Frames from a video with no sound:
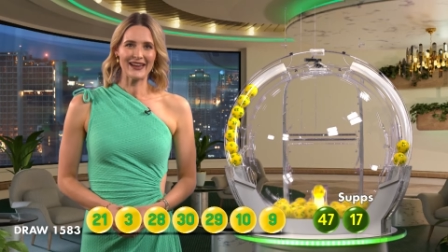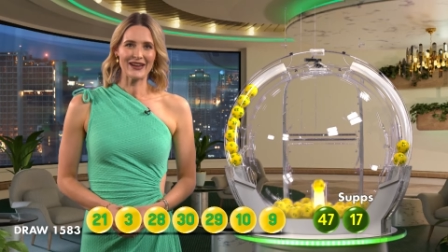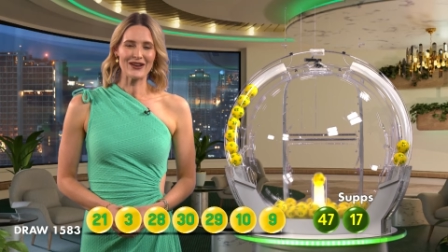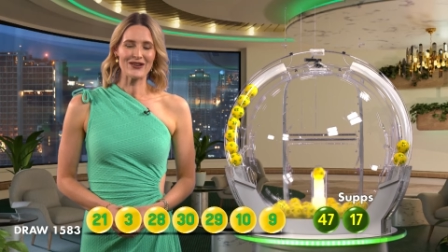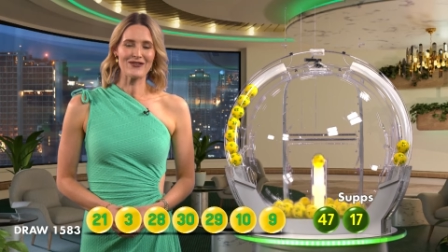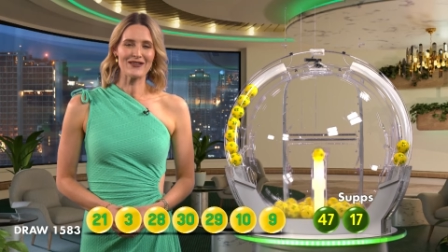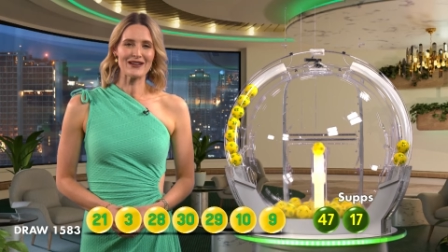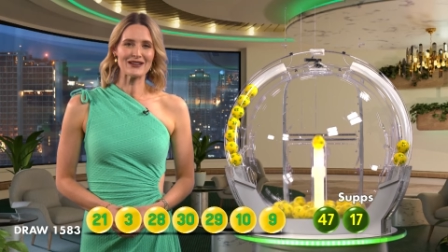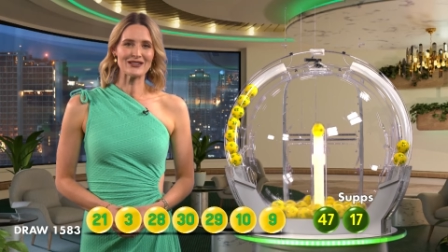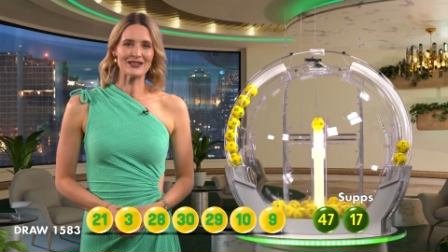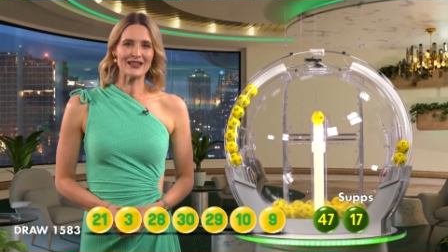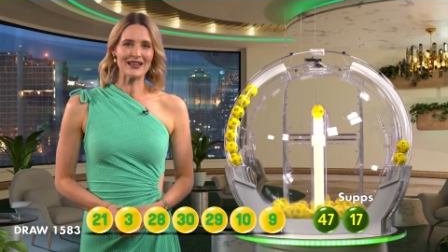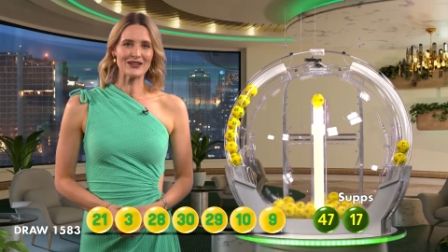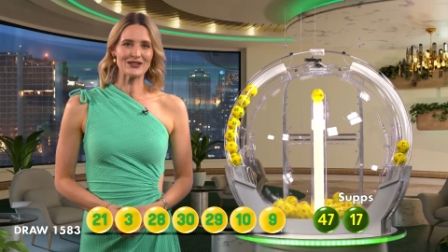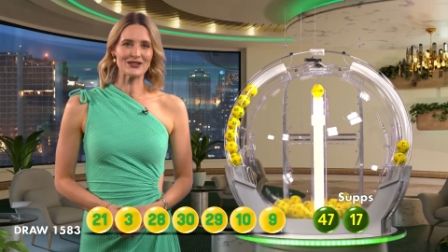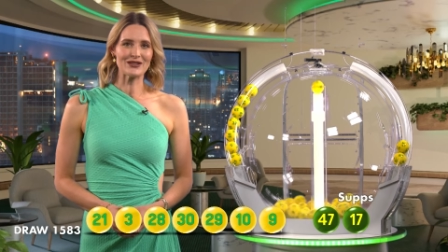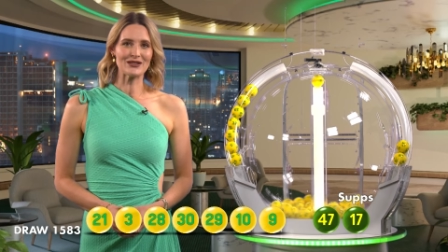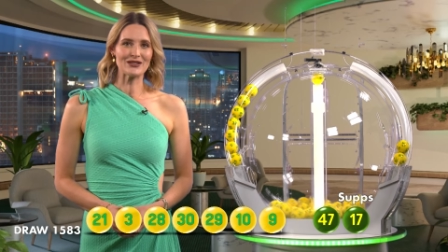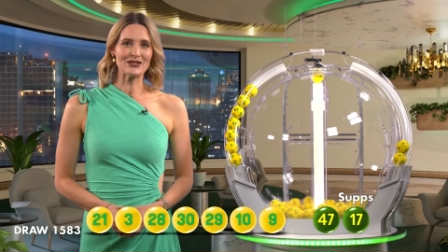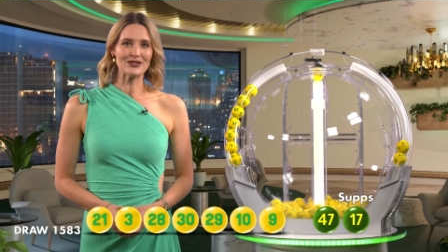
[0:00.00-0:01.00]

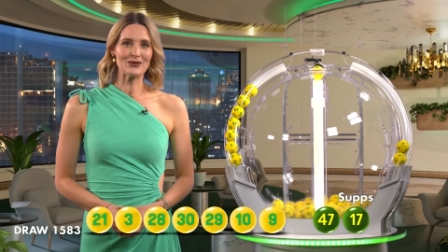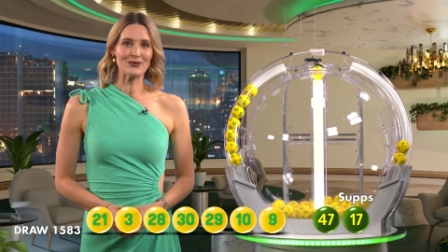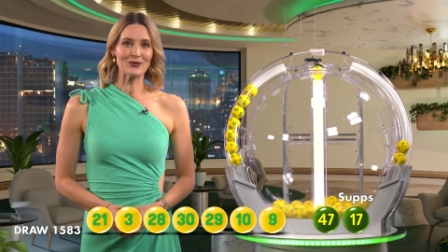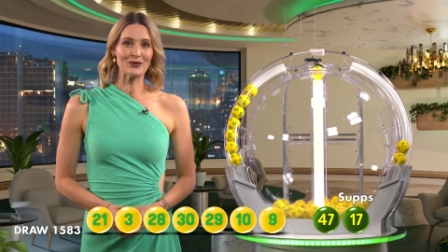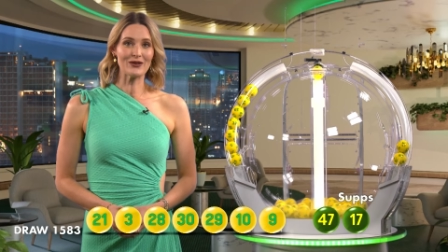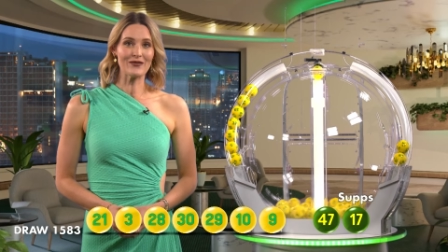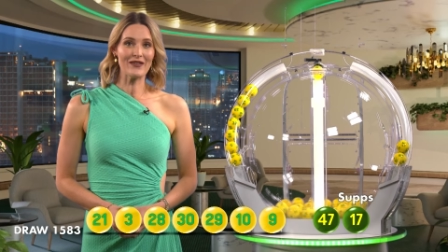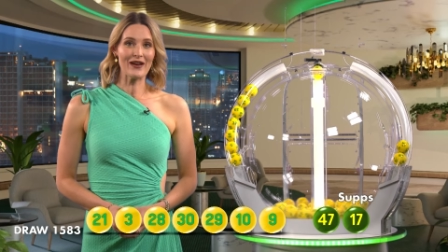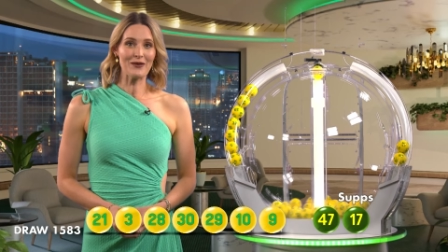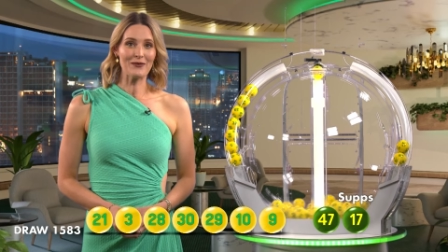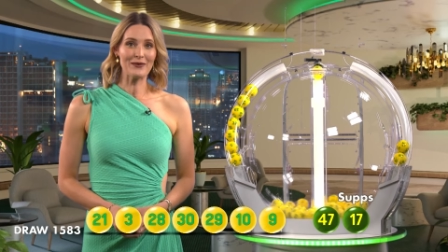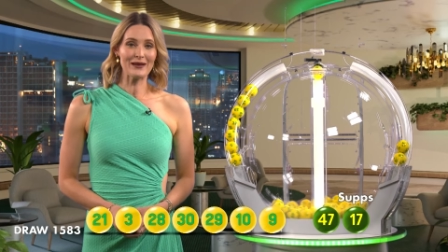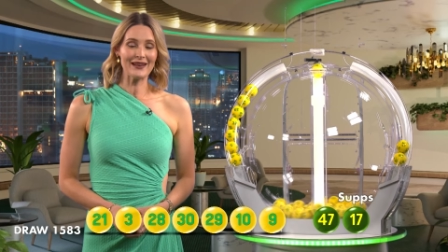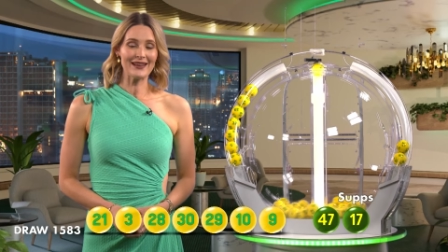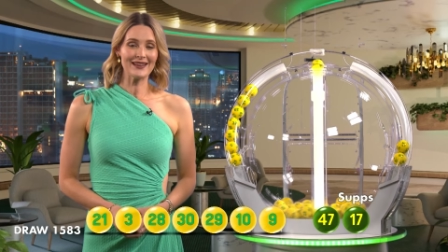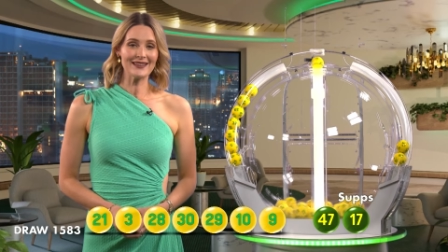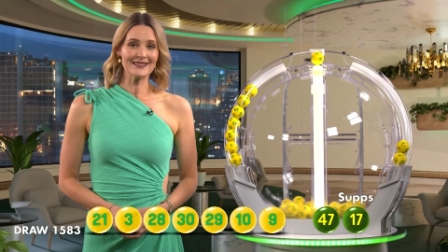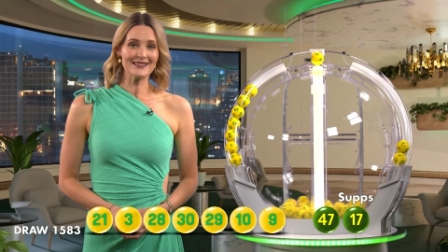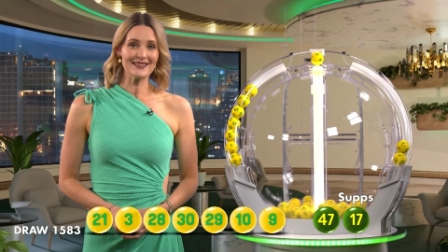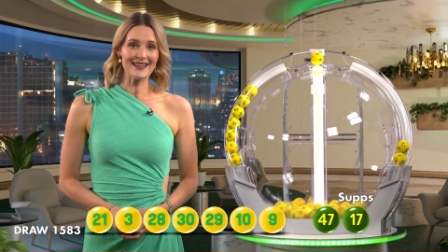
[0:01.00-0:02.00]
Congratulations to all of our
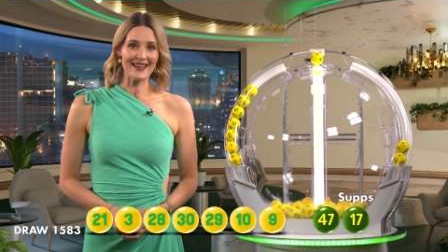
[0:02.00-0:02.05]
winners.